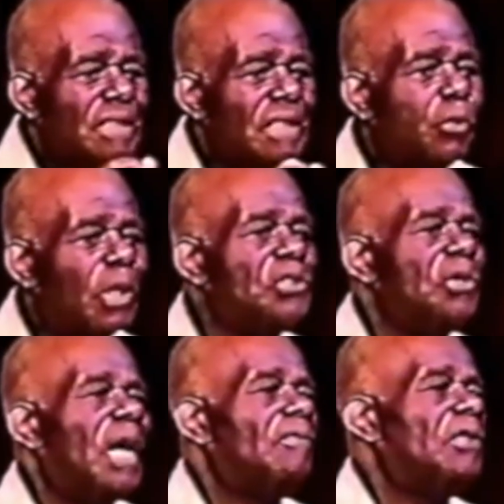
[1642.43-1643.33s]
that what
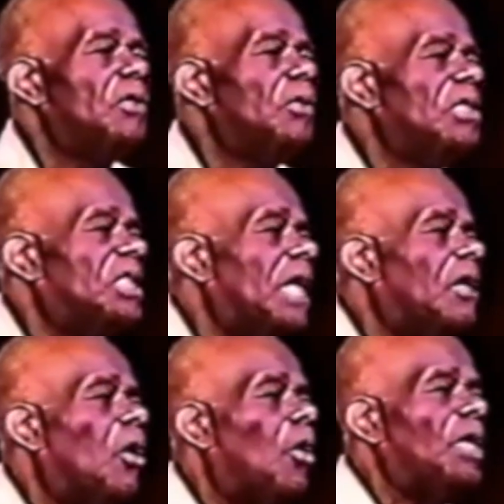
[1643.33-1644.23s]
you have to do is take
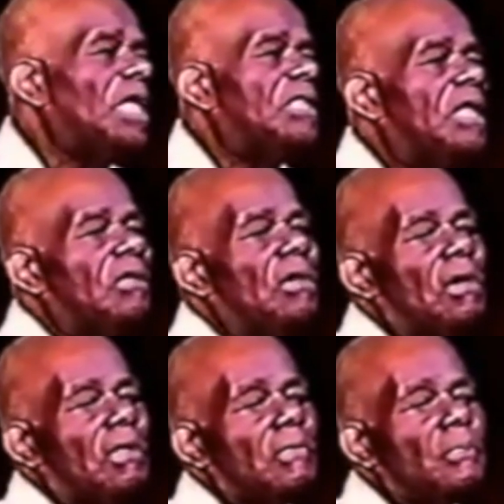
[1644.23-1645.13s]
a holistic
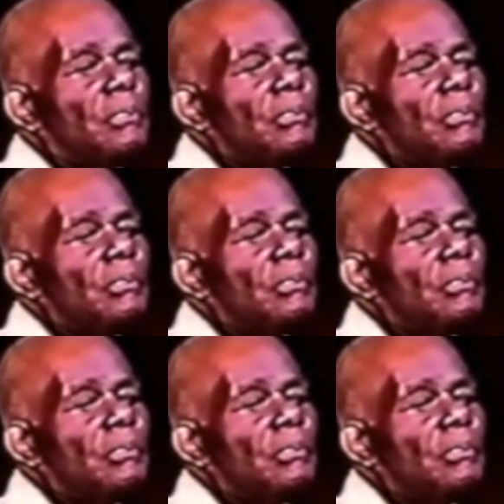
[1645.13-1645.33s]
look.